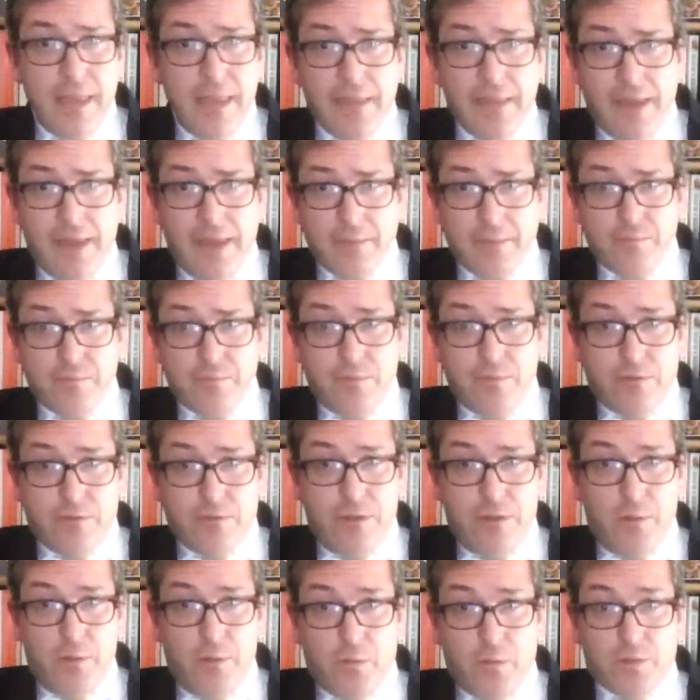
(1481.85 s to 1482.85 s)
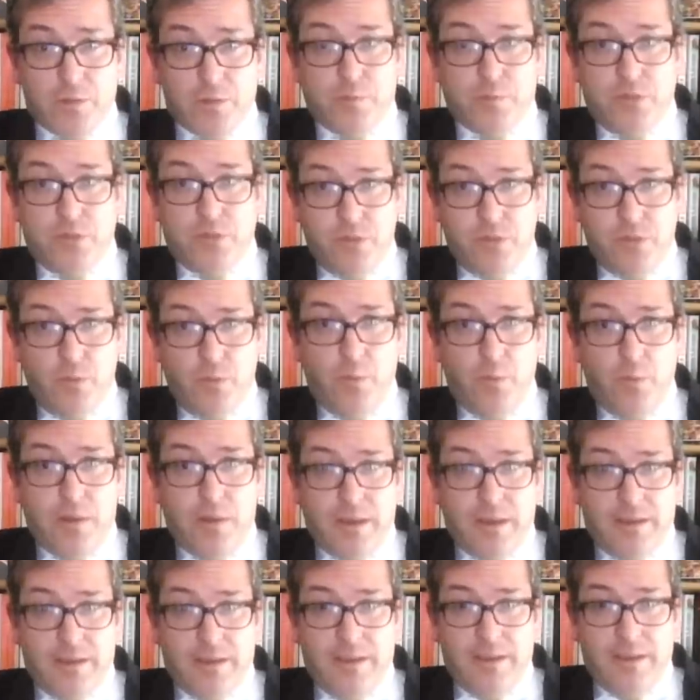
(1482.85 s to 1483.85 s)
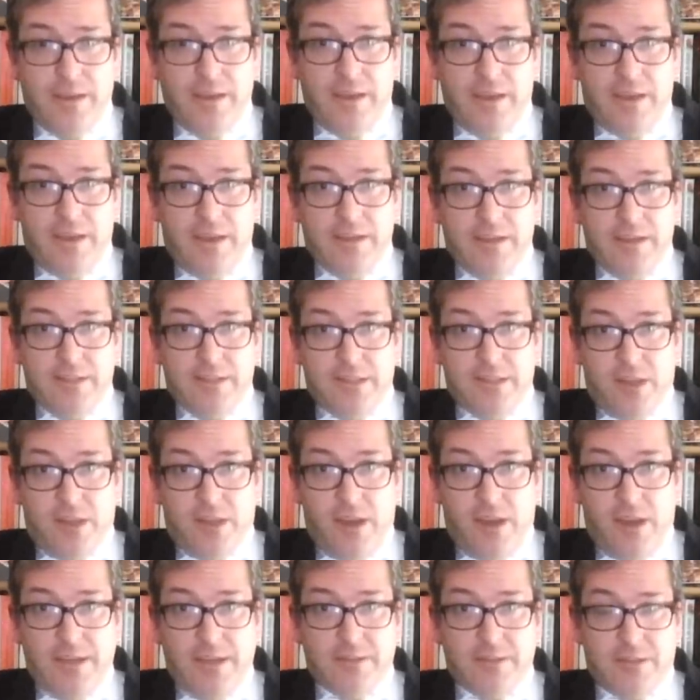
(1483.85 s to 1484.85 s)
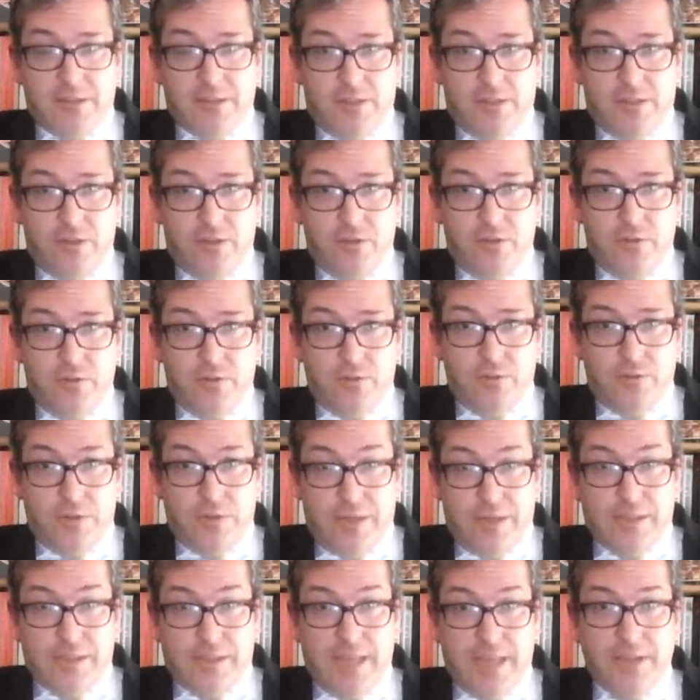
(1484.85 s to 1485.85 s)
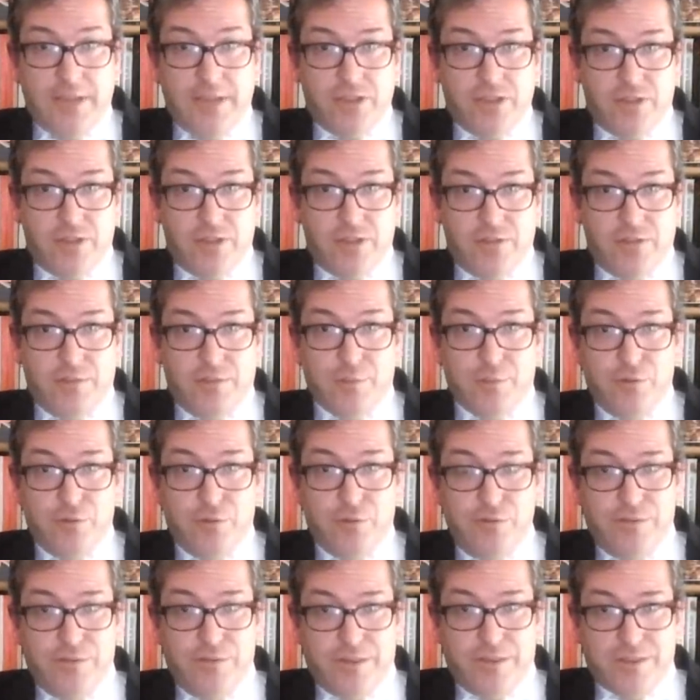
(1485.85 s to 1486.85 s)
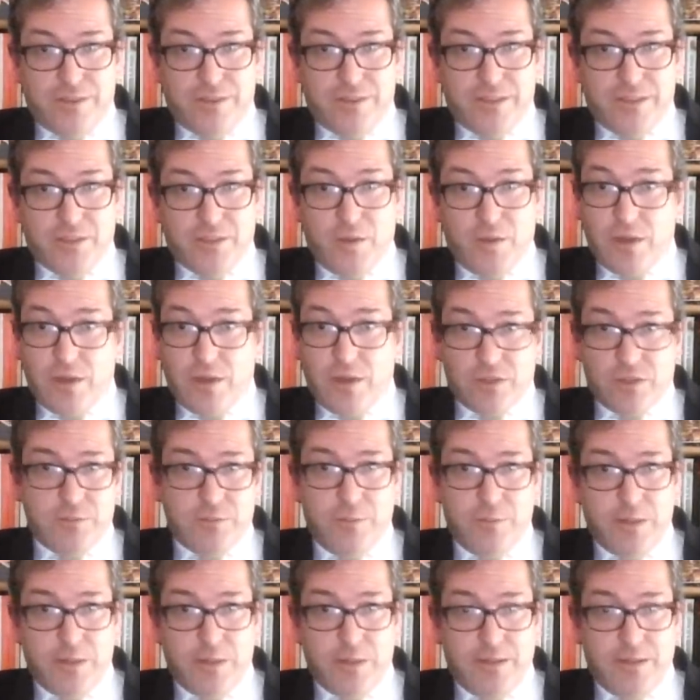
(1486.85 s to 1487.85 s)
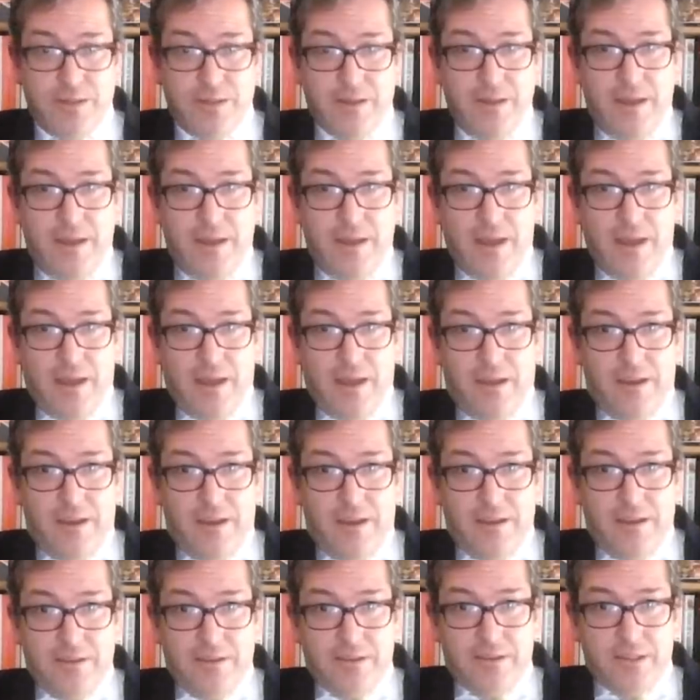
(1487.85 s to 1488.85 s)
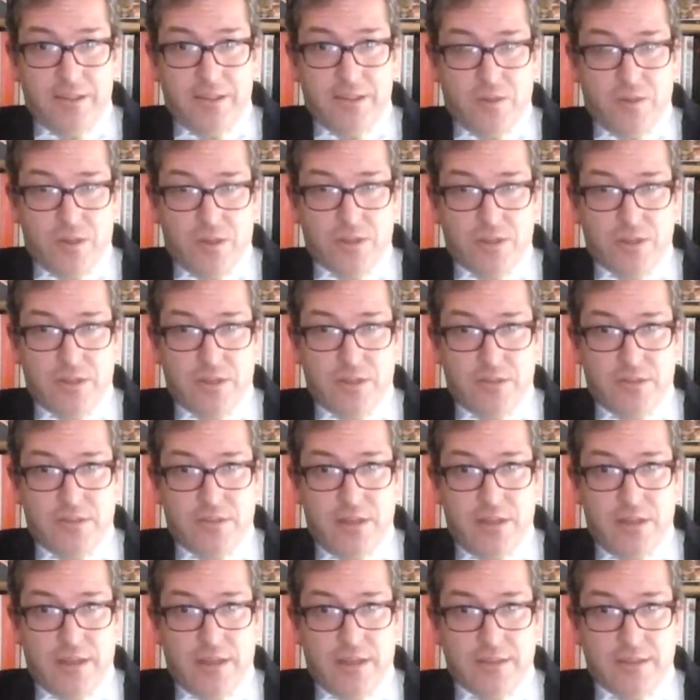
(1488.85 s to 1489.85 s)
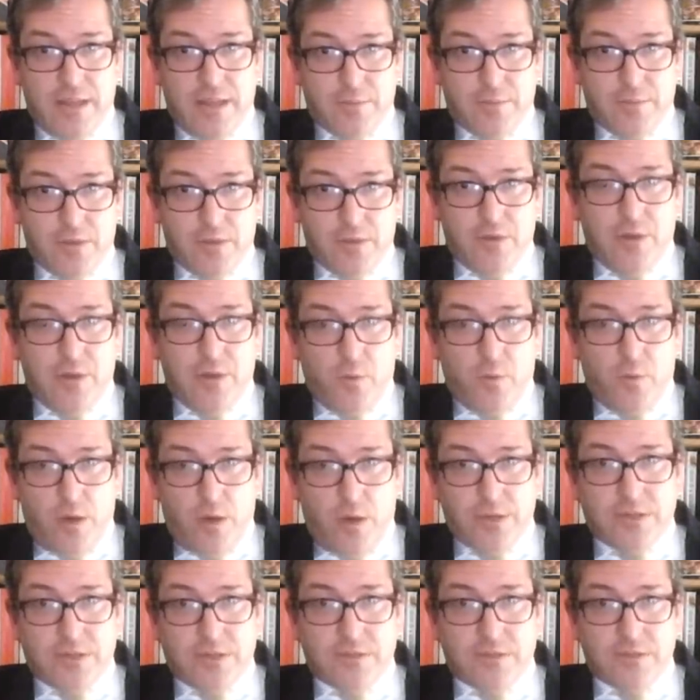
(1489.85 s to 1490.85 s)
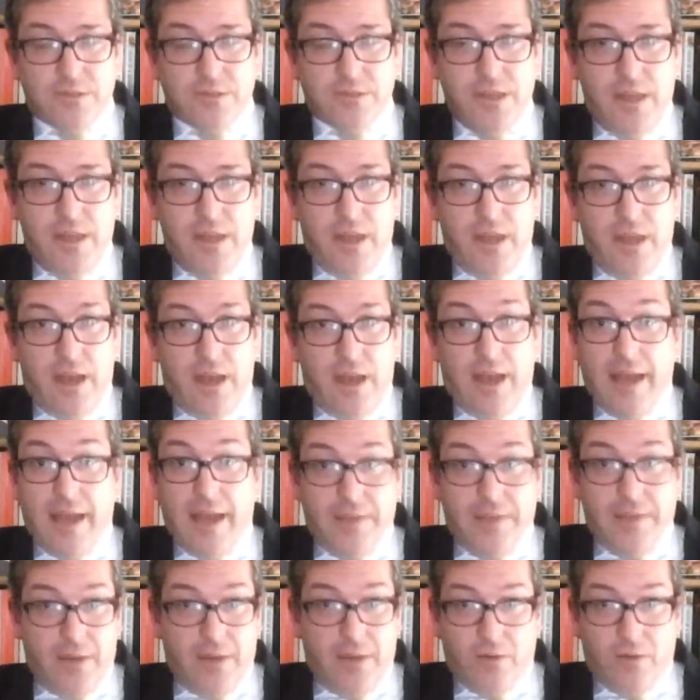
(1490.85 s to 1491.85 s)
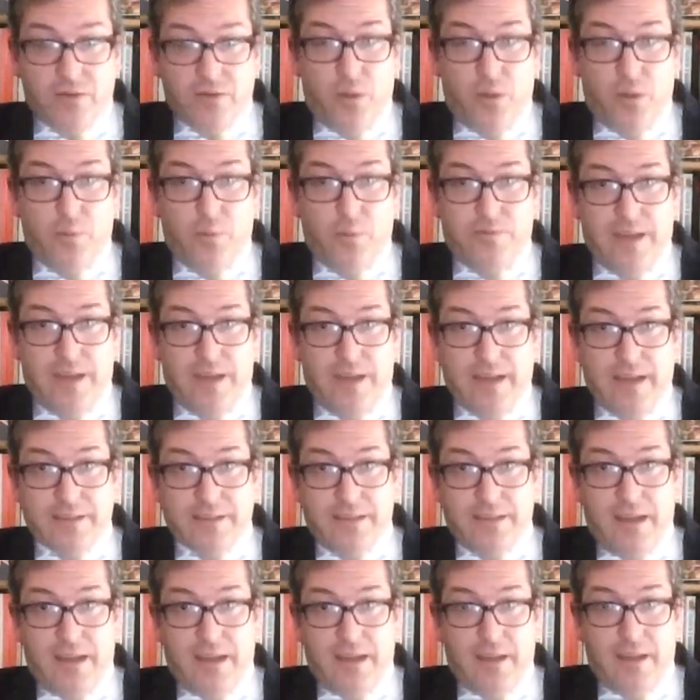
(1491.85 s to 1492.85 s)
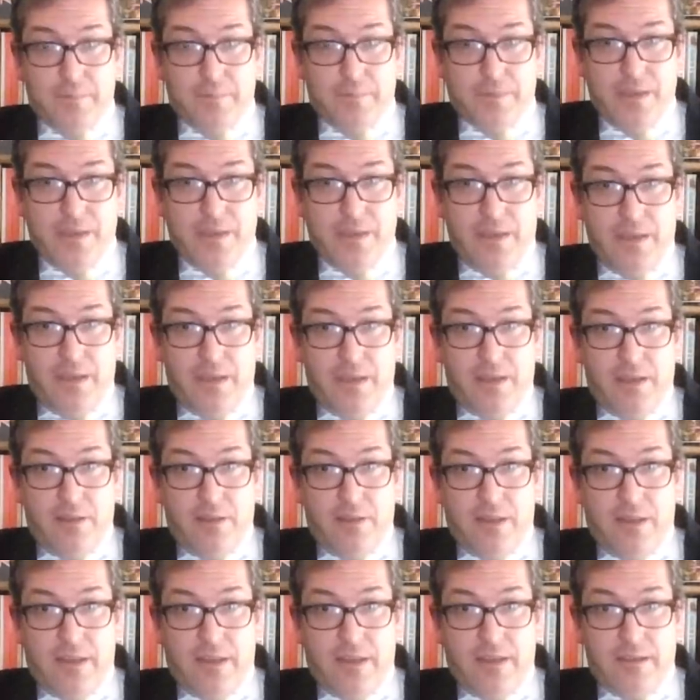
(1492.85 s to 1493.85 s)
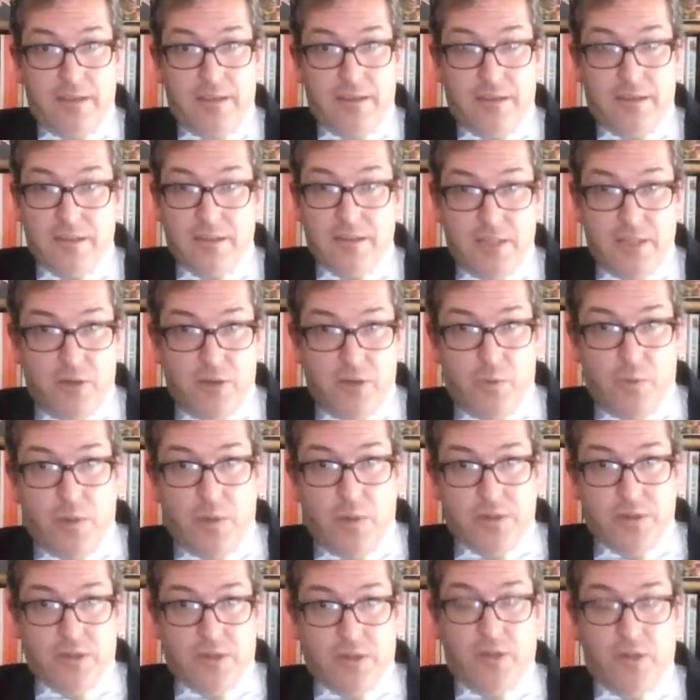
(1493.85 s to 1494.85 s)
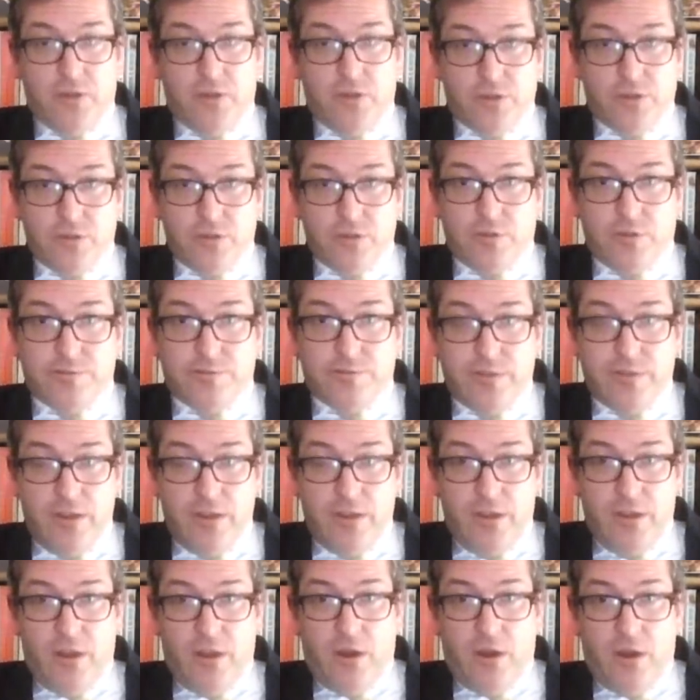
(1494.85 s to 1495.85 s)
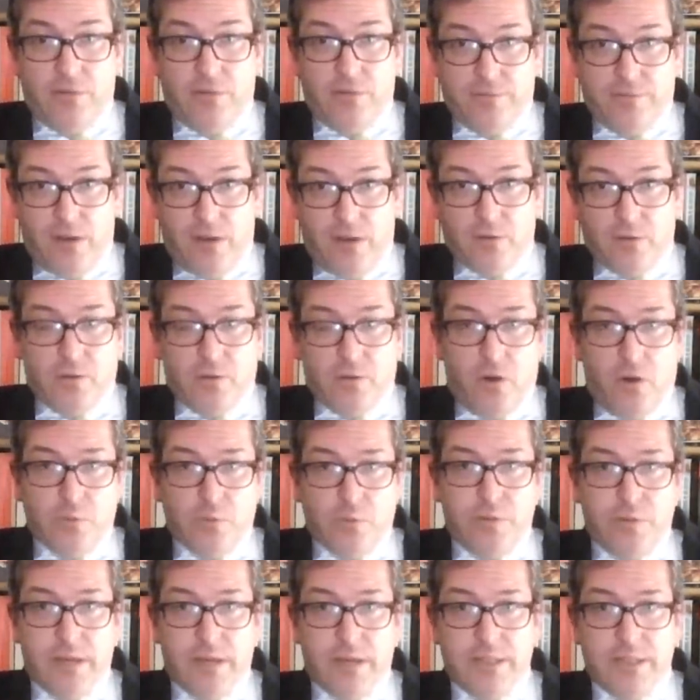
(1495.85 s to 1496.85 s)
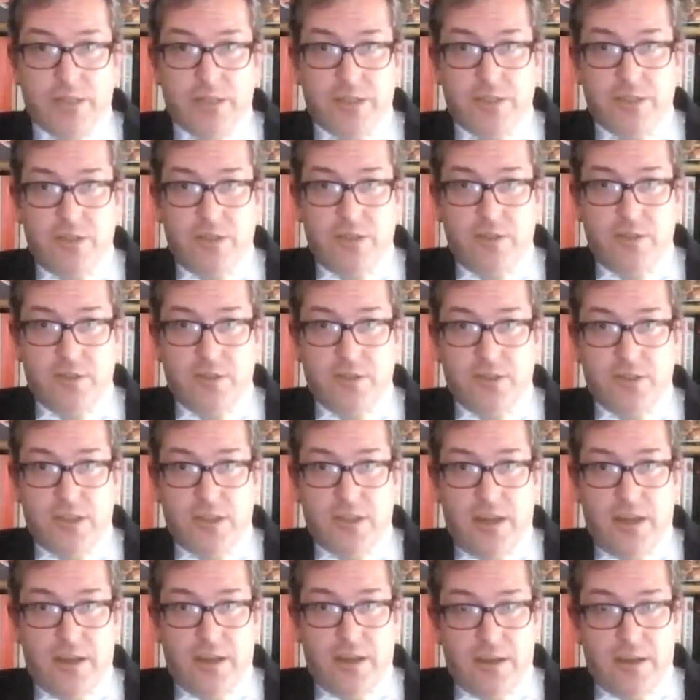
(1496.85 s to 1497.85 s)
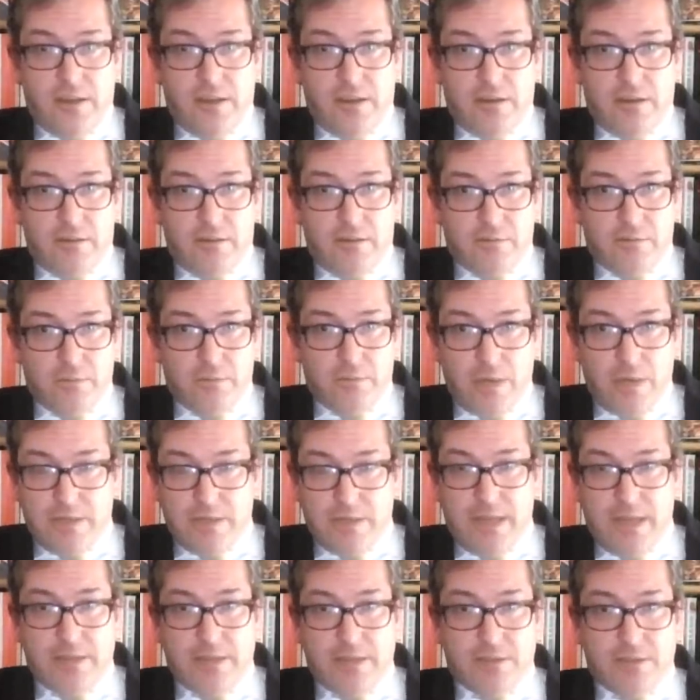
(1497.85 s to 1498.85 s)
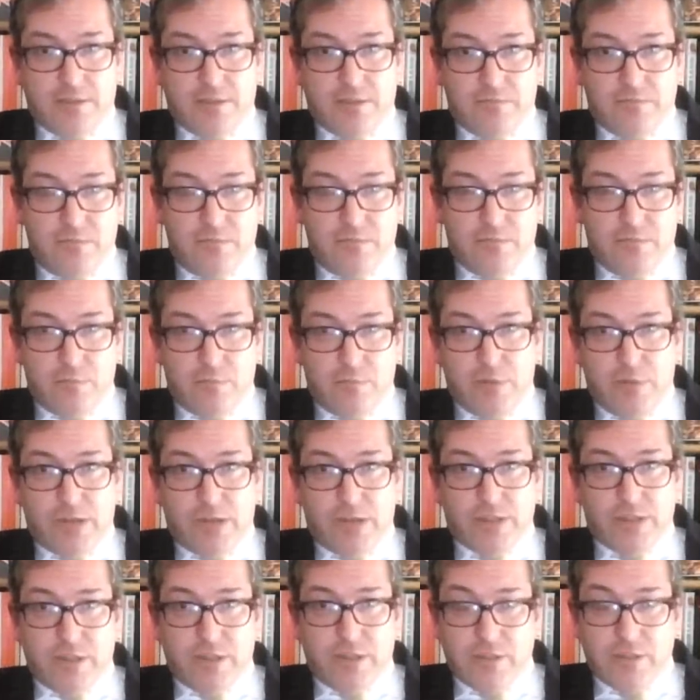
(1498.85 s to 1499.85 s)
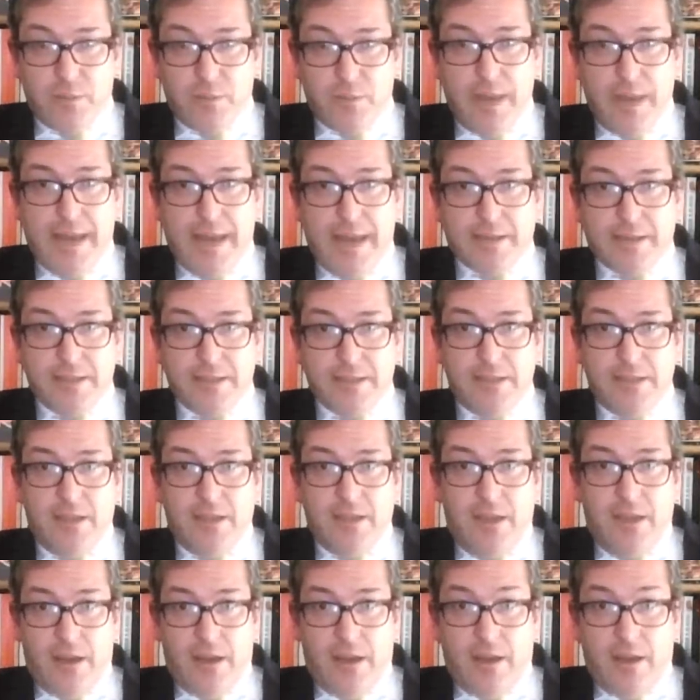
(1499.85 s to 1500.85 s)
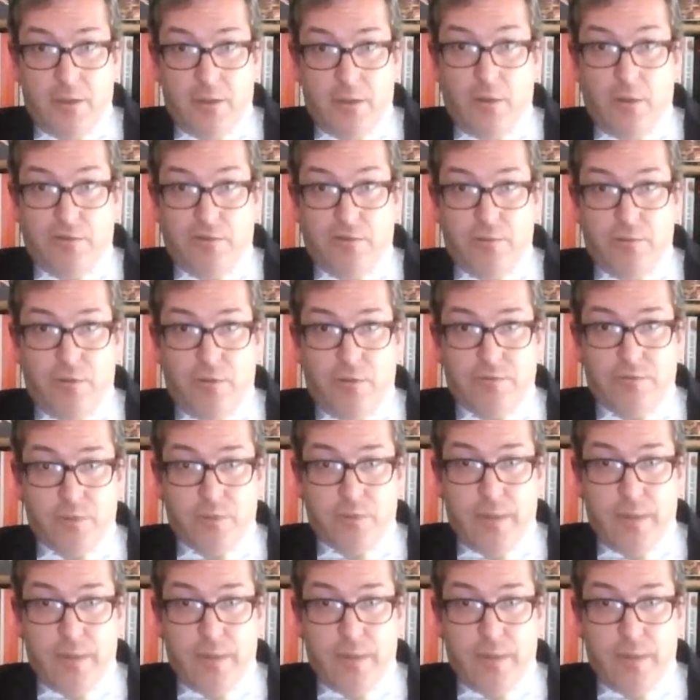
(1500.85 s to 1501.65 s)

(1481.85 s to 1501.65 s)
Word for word: and that agreement was presumably designed to with the intention of improving the situation, but uh, the situation has has absolutely worsened. Uh, and then on top of that, um, the continued persecution of of Falun Gong practitioners, uh, intense re- repression in Tibet uh, of, of